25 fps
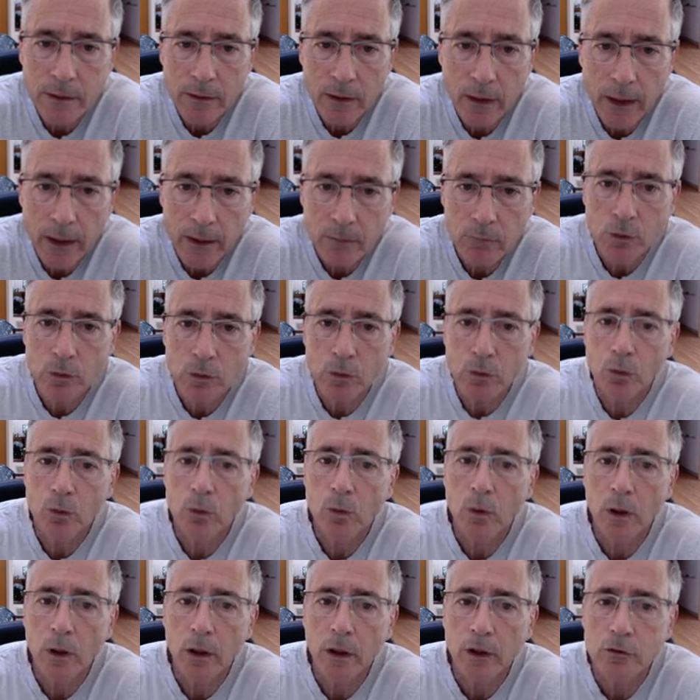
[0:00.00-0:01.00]
time
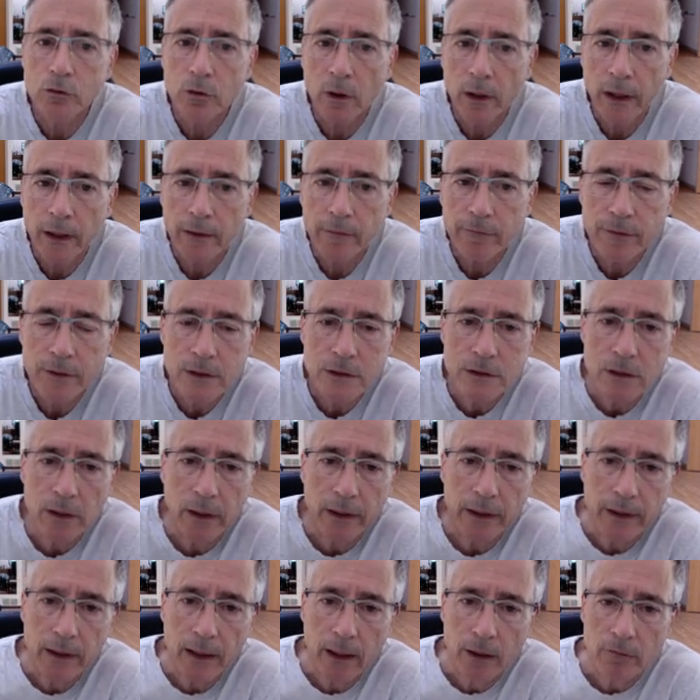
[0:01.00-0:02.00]
to drive his
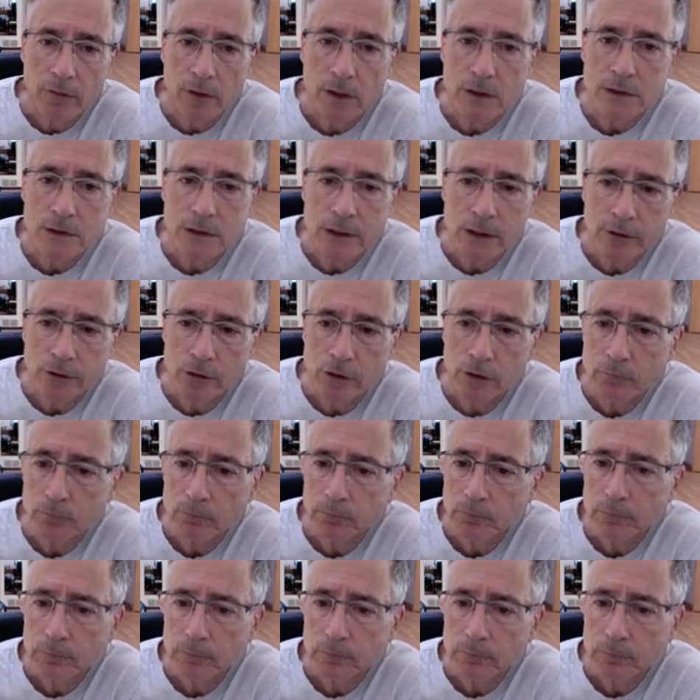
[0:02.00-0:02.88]
knight out of the center.